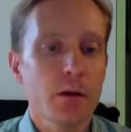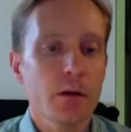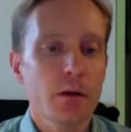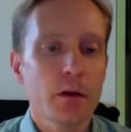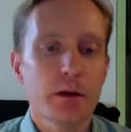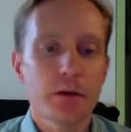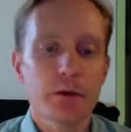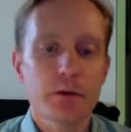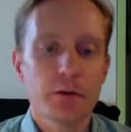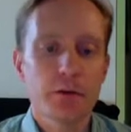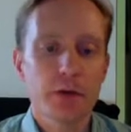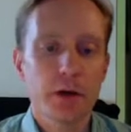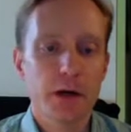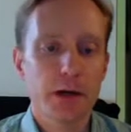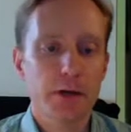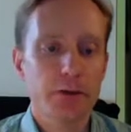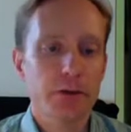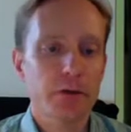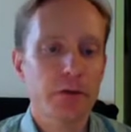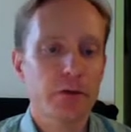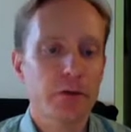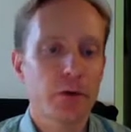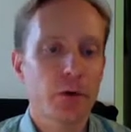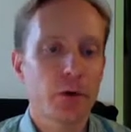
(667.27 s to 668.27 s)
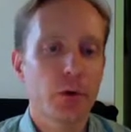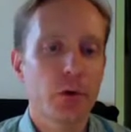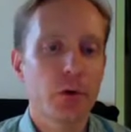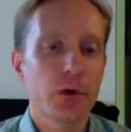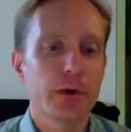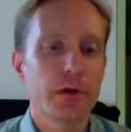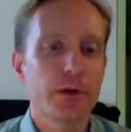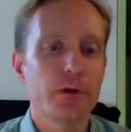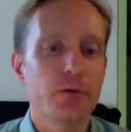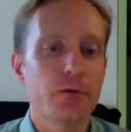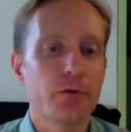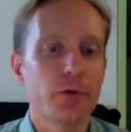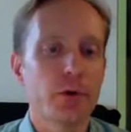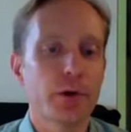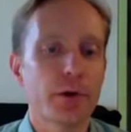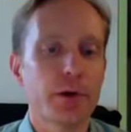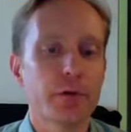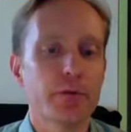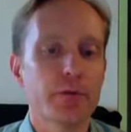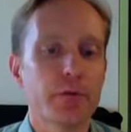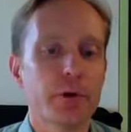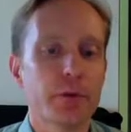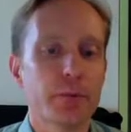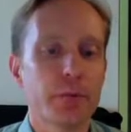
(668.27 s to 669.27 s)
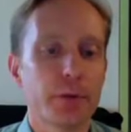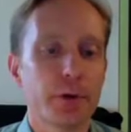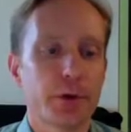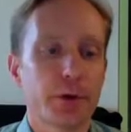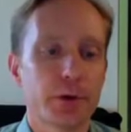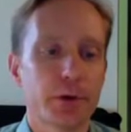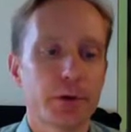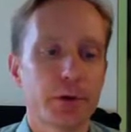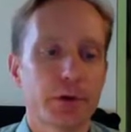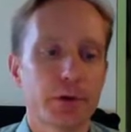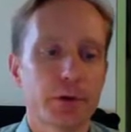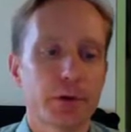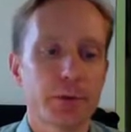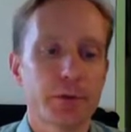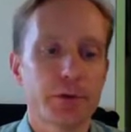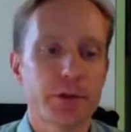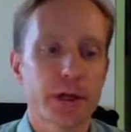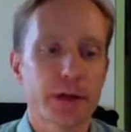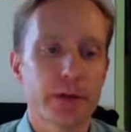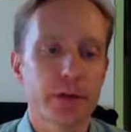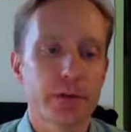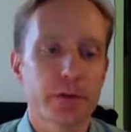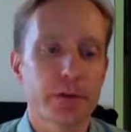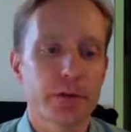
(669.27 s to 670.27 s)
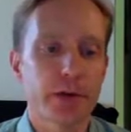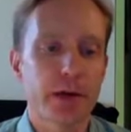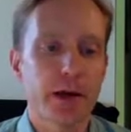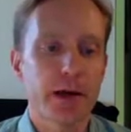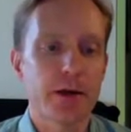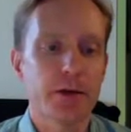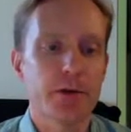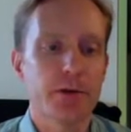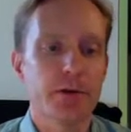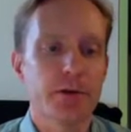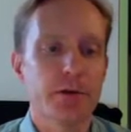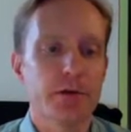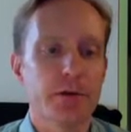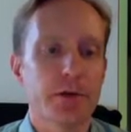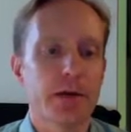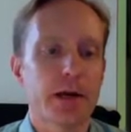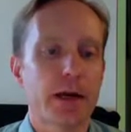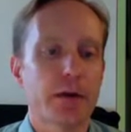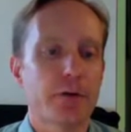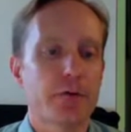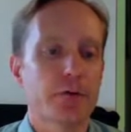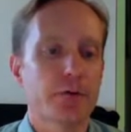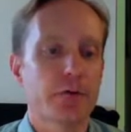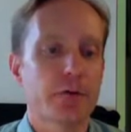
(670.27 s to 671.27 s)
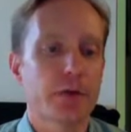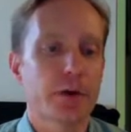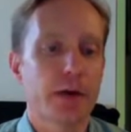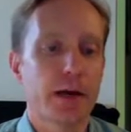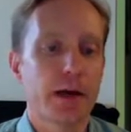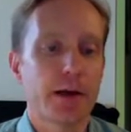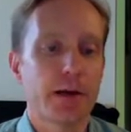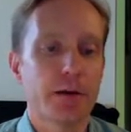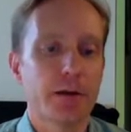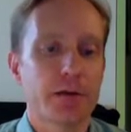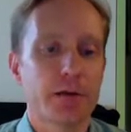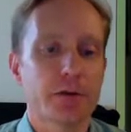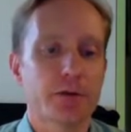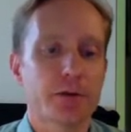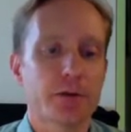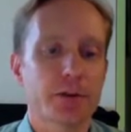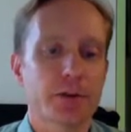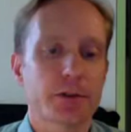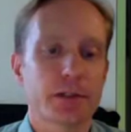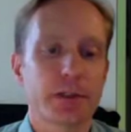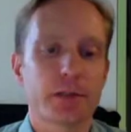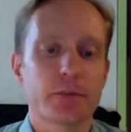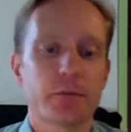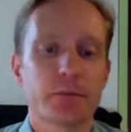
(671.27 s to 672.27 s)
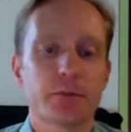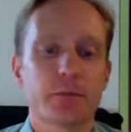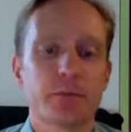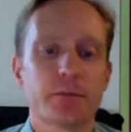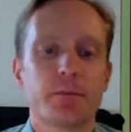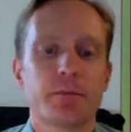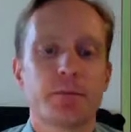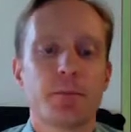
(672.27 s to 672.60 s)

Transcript: It's not just totally devoid of the empirical and objective standards of the natural sciences, for example.